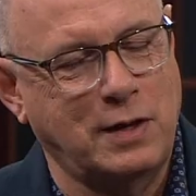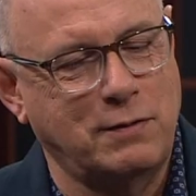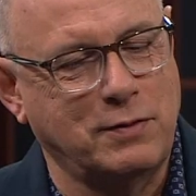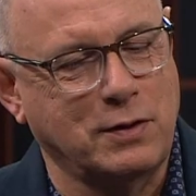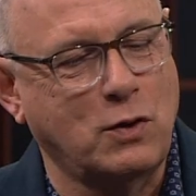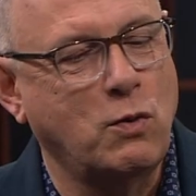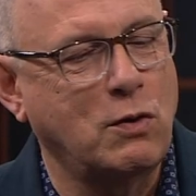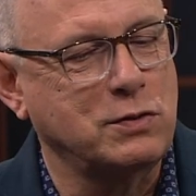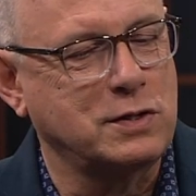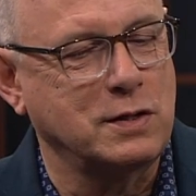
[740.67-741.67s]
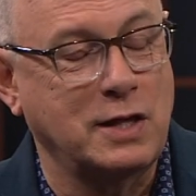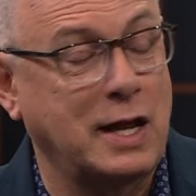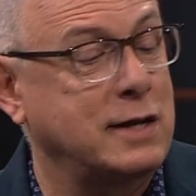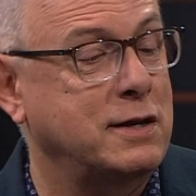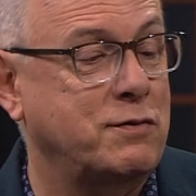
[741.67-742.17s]
thought of the quote that
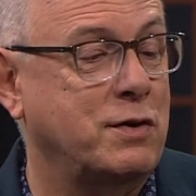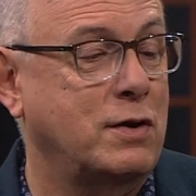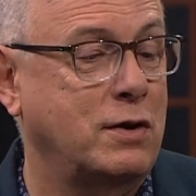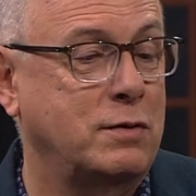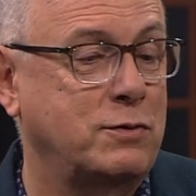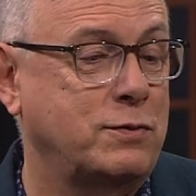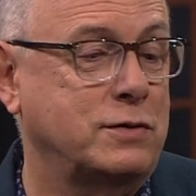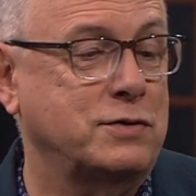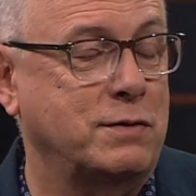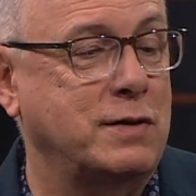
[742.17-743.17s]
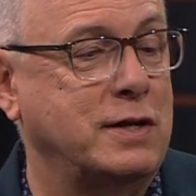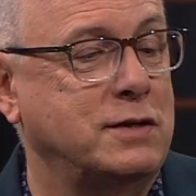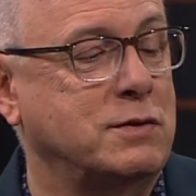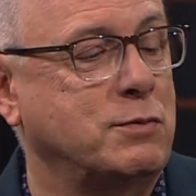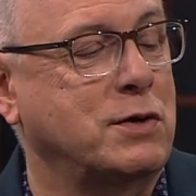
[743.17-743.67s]
I'd never heard before until I read it
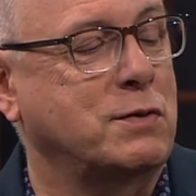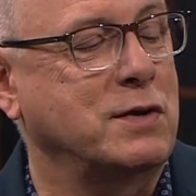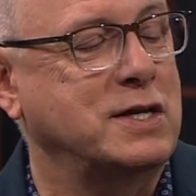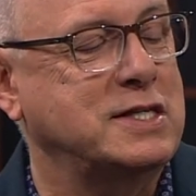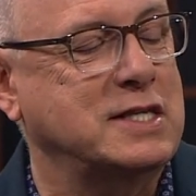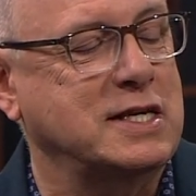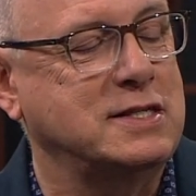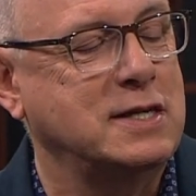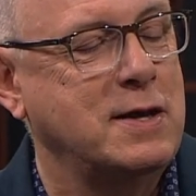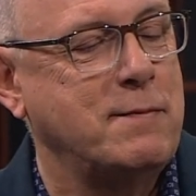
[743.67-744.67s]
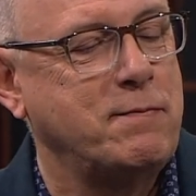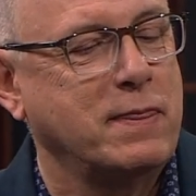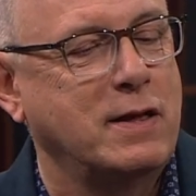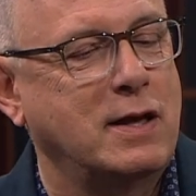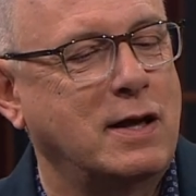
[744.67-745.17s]
in your book, where he says
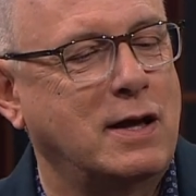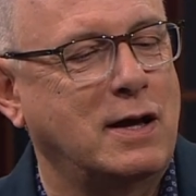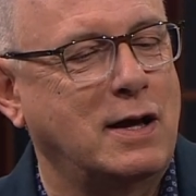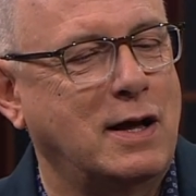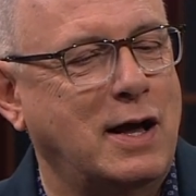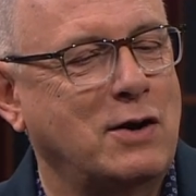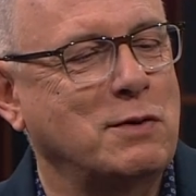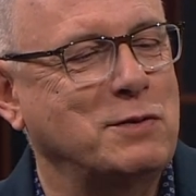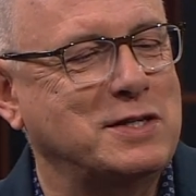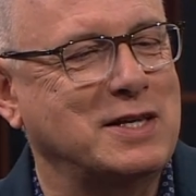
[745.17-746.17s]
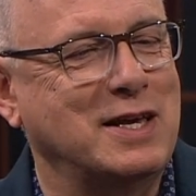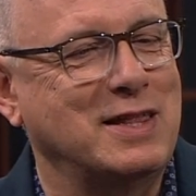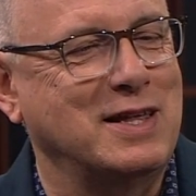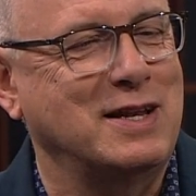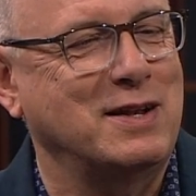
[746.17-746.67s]
uh, how can we
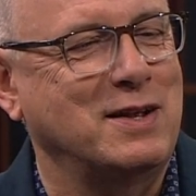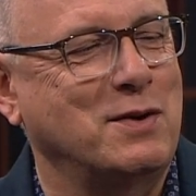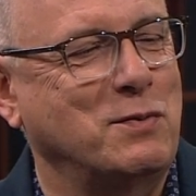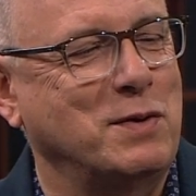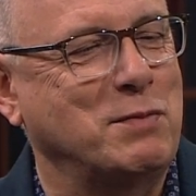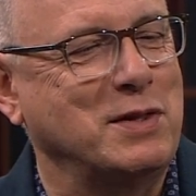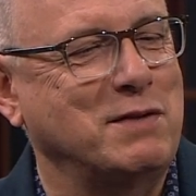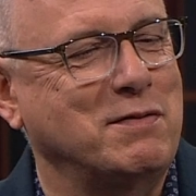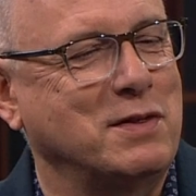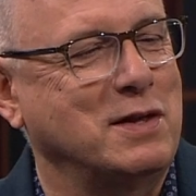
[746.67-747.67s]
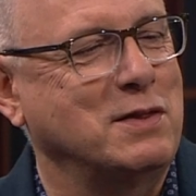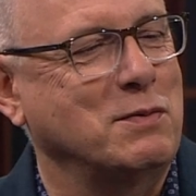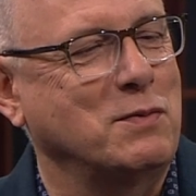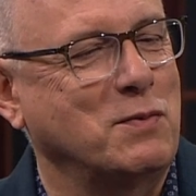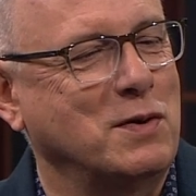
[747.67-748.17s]
say that uh, we believe in
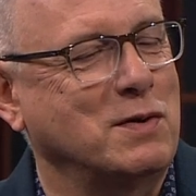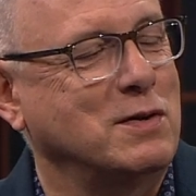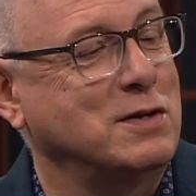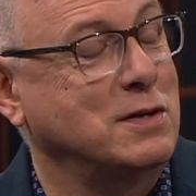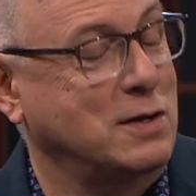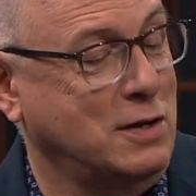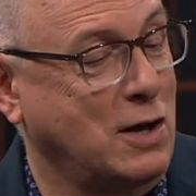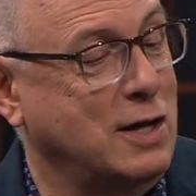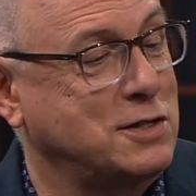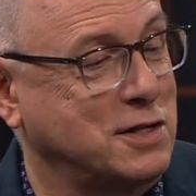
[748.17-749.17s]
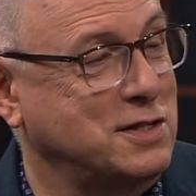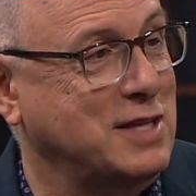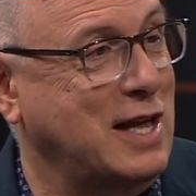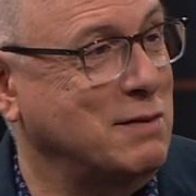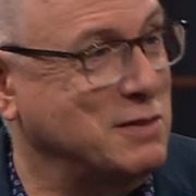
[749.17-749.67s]
the, where God judges
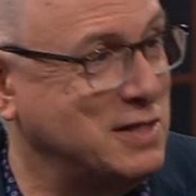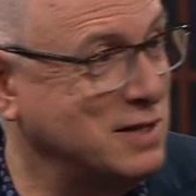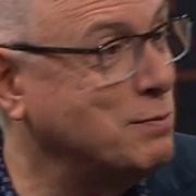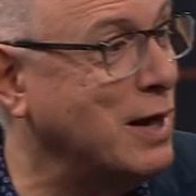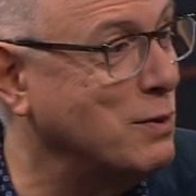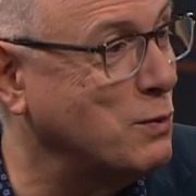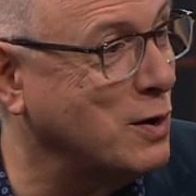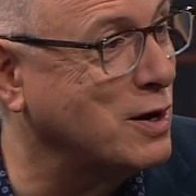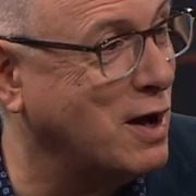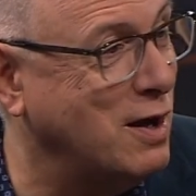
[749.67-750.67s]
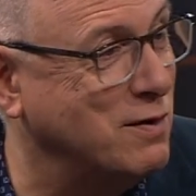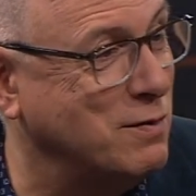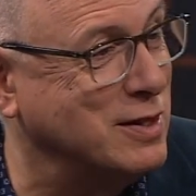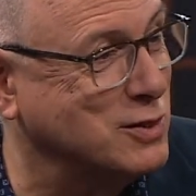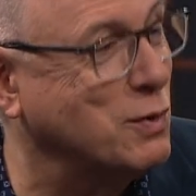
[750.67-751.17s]
Adam and says, "By the work of,
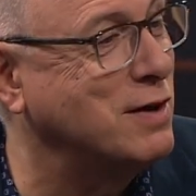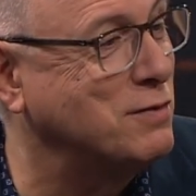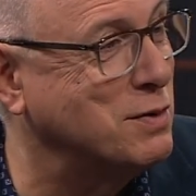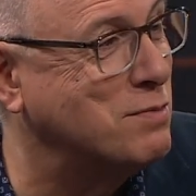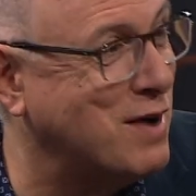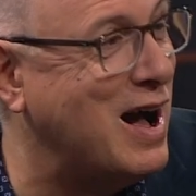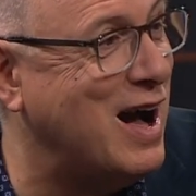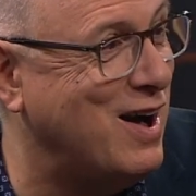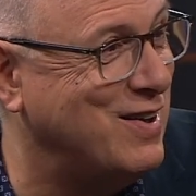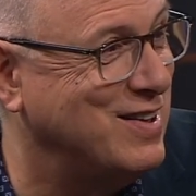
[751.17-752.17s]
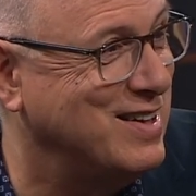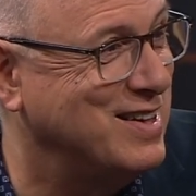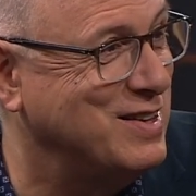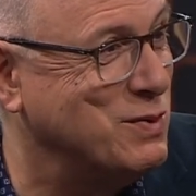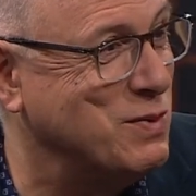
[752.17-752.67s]
by the sweat of your brow,
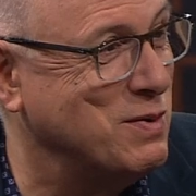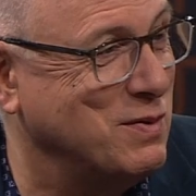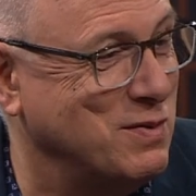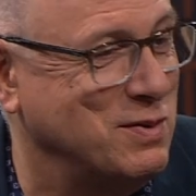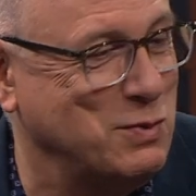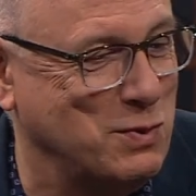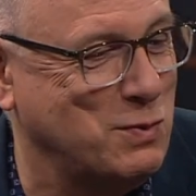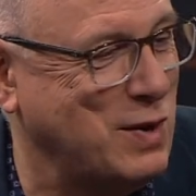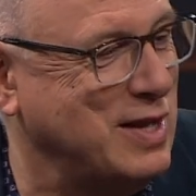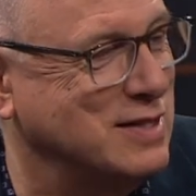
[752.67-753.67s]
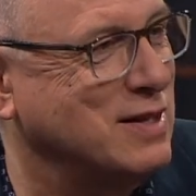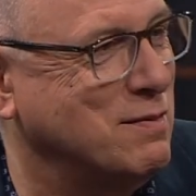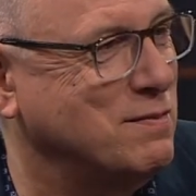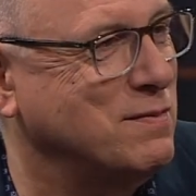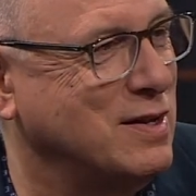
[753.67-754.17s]
yeah. you will you will raise
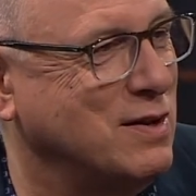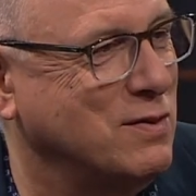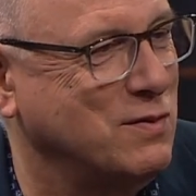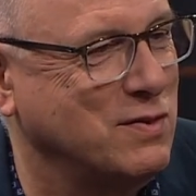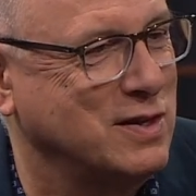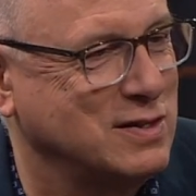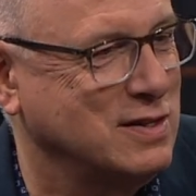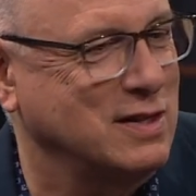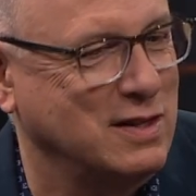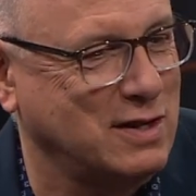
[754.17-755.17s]
up, you know, this